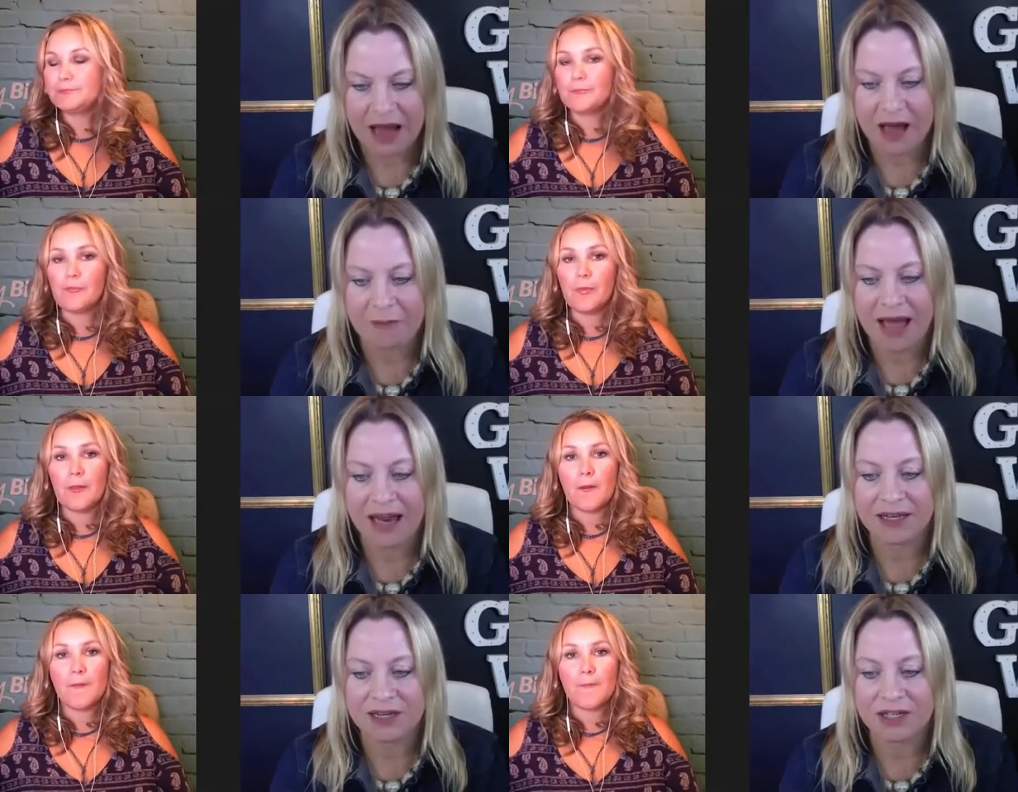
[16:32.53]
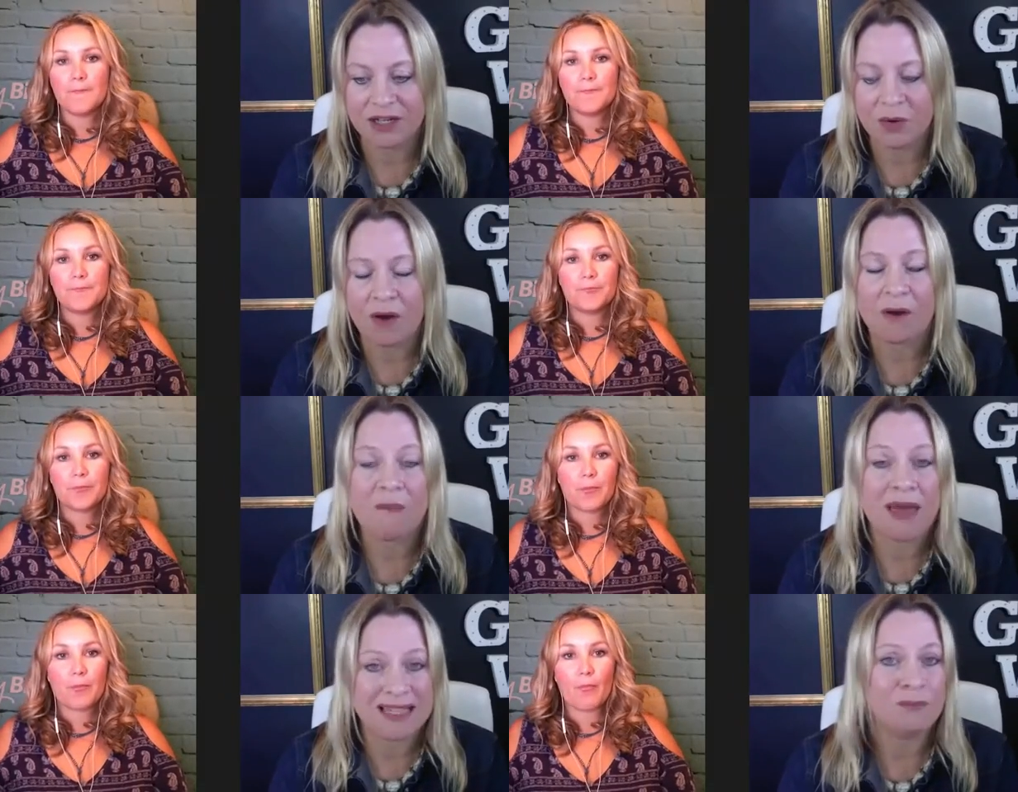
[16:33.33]
Speaker 1: um, and you are an
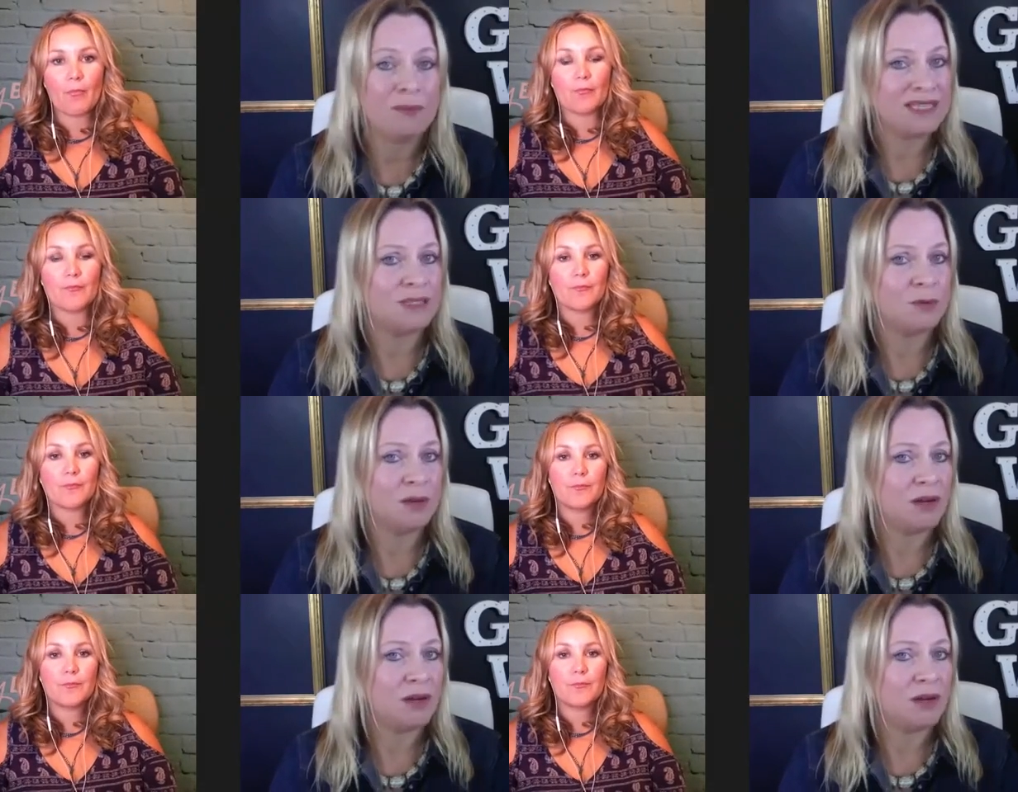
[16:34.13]
amazing businesswoman.